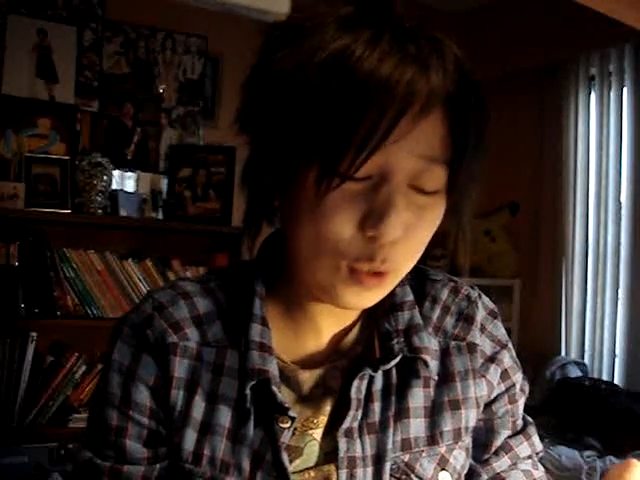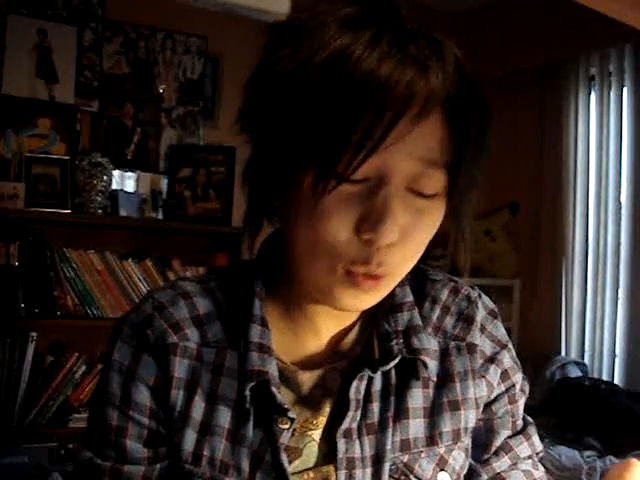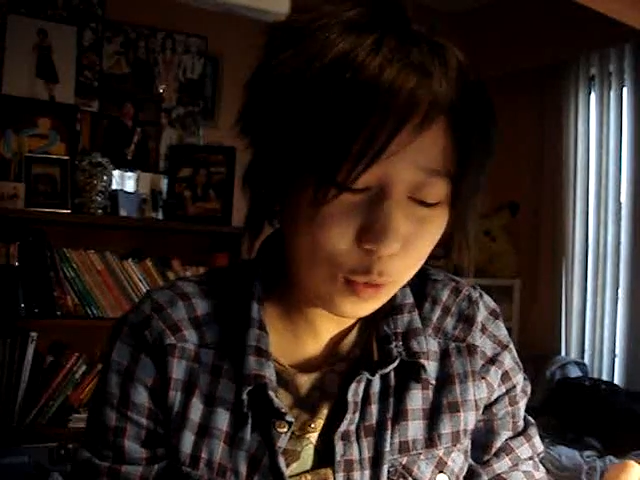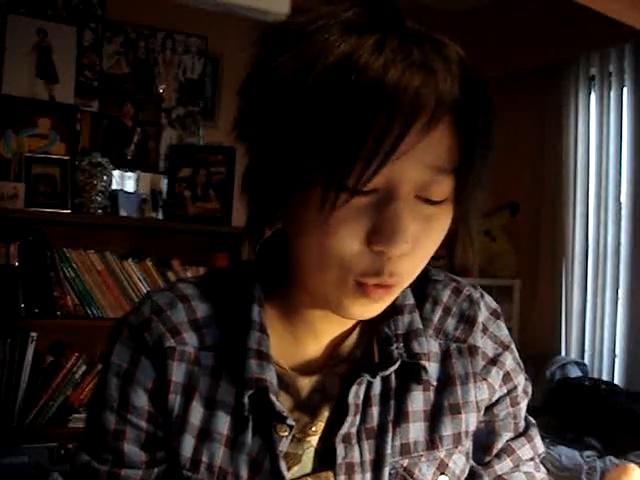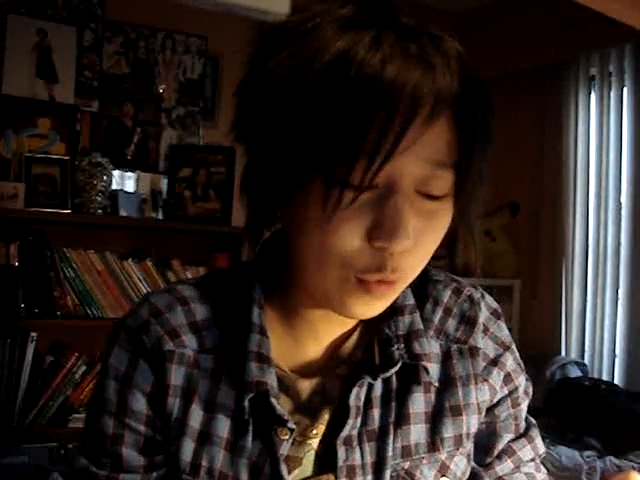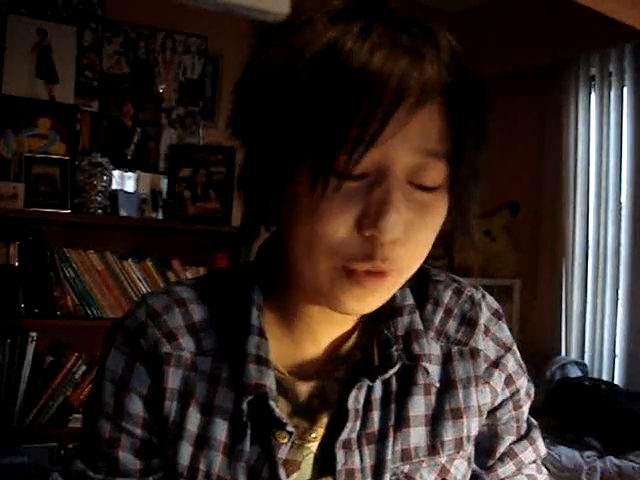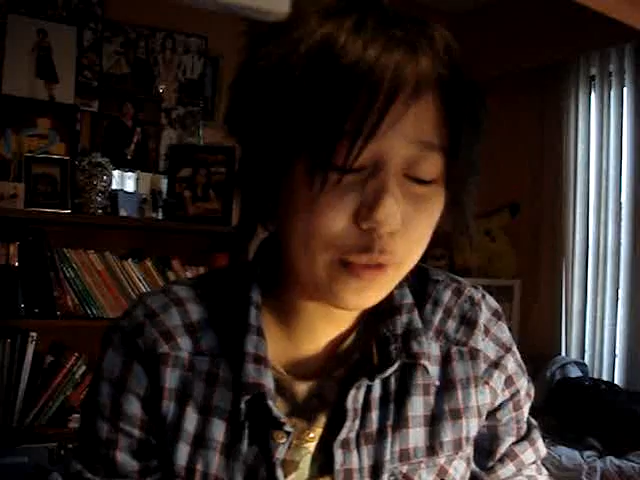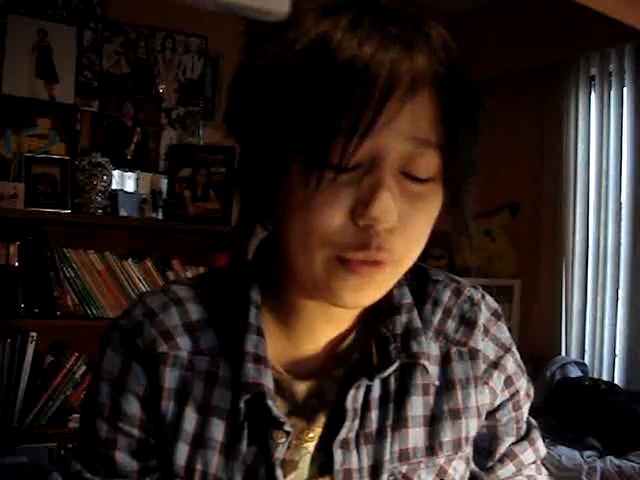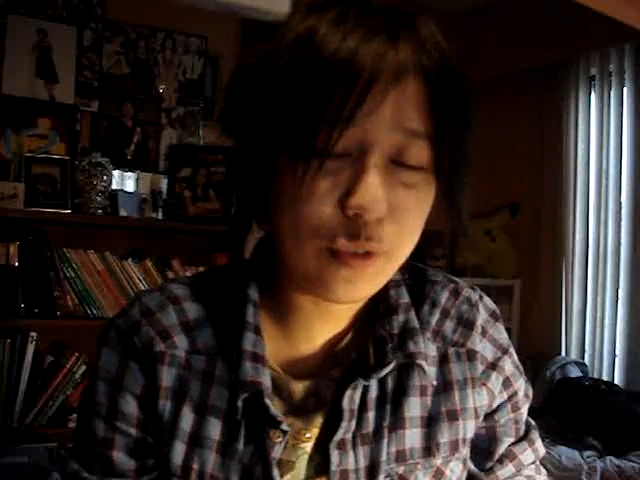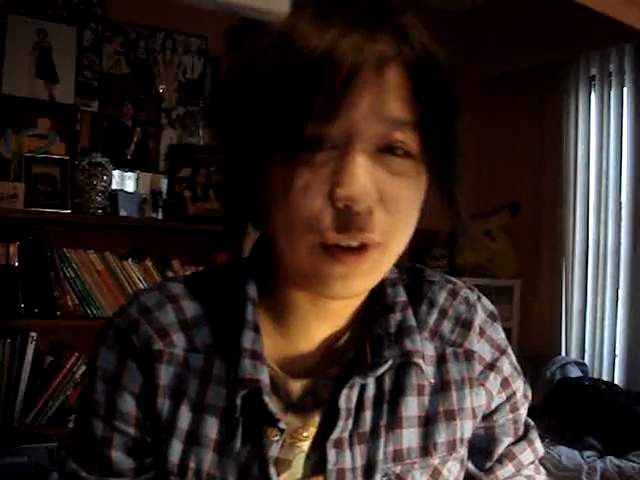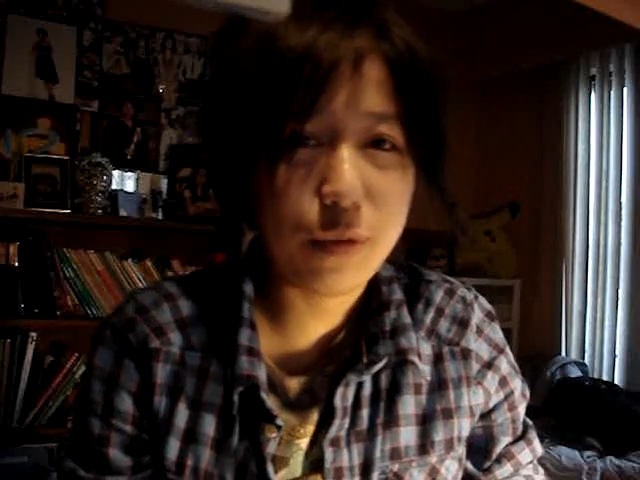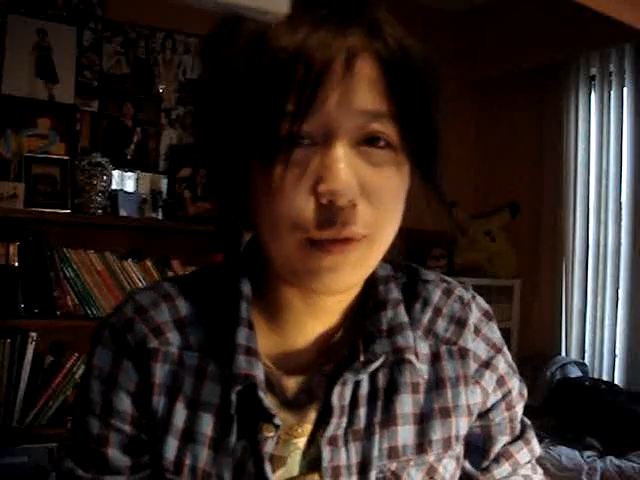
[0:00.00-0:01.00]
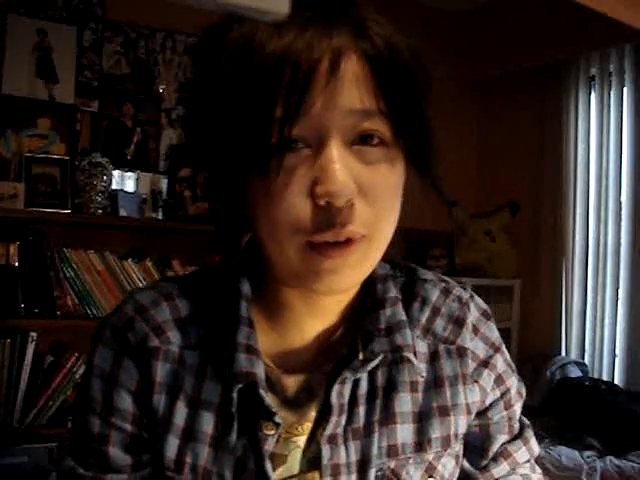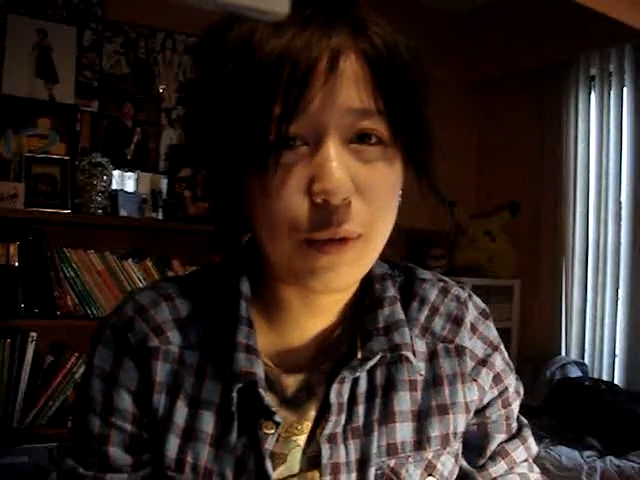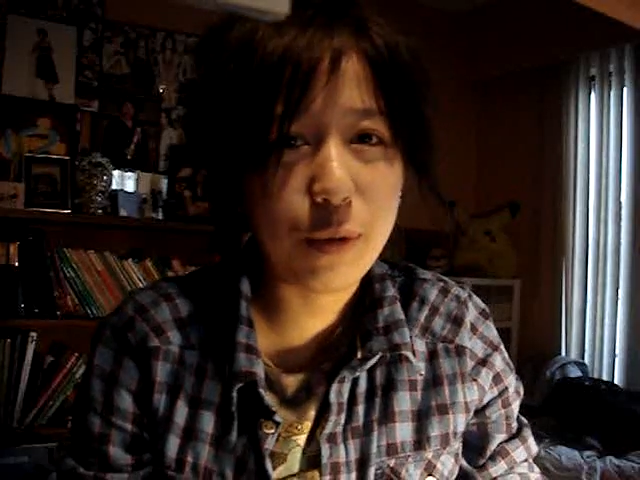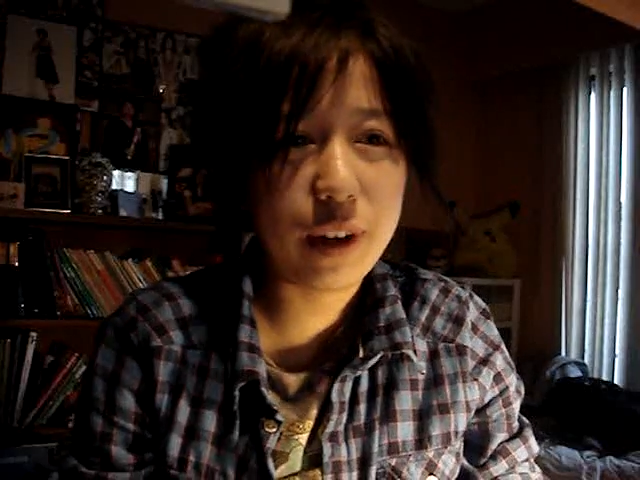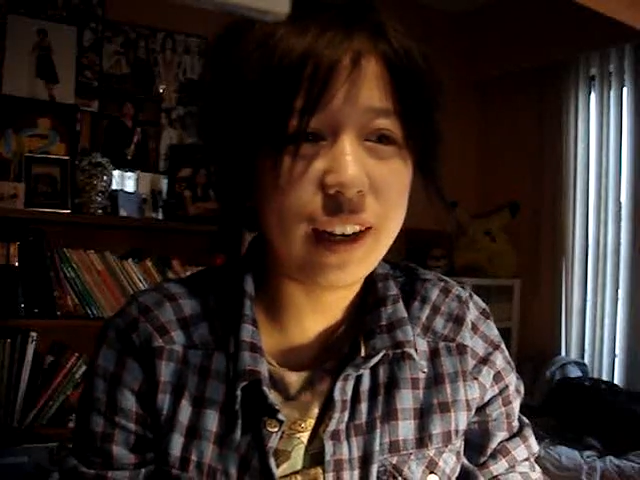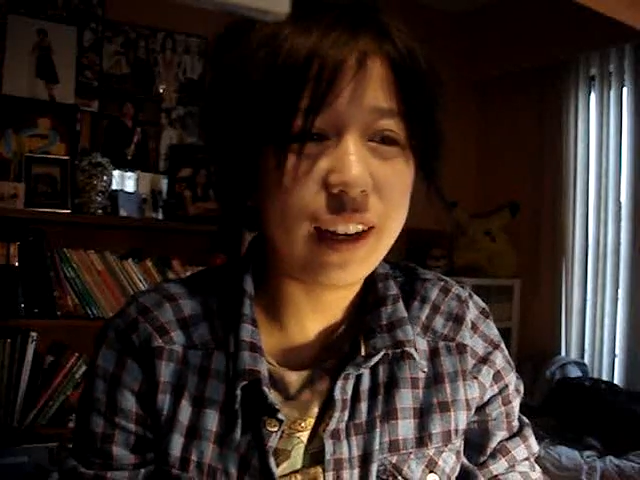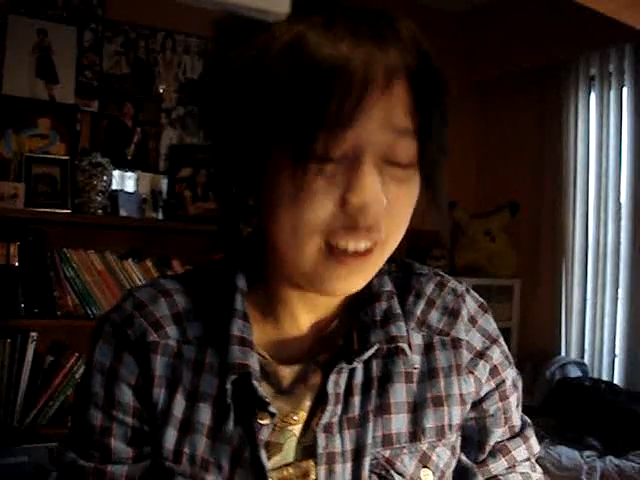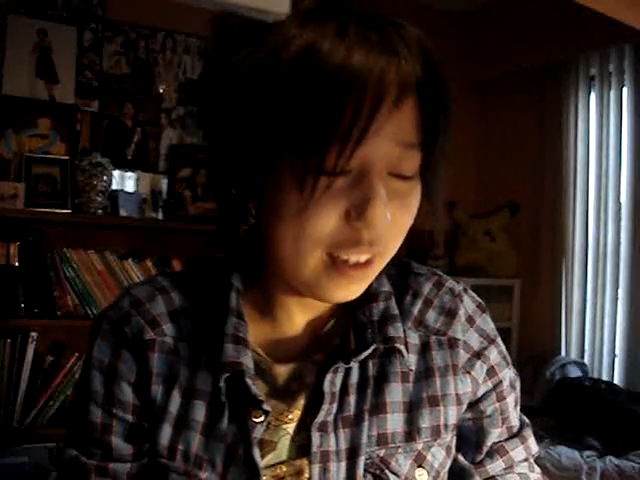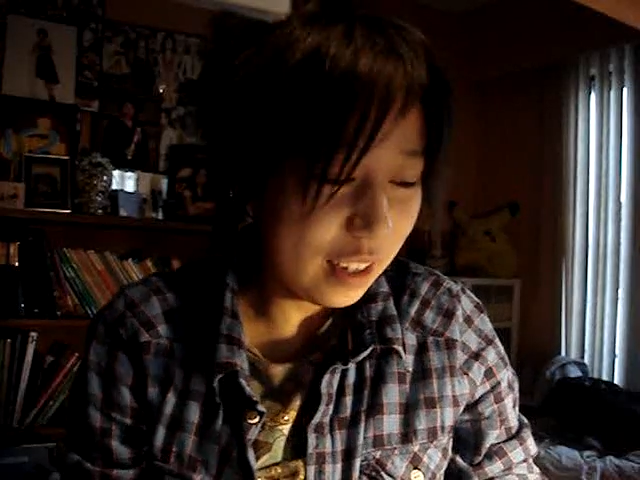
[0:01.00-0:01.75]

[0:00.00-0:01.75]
don't go very far in recording.